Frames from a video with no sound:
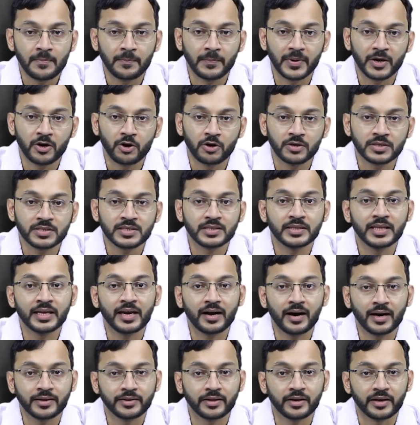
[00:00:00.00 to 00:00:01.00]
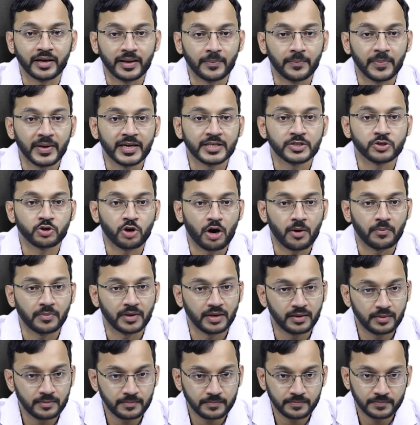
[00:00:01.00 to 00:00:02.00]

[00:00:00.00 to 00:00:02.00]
because the other hip is normal.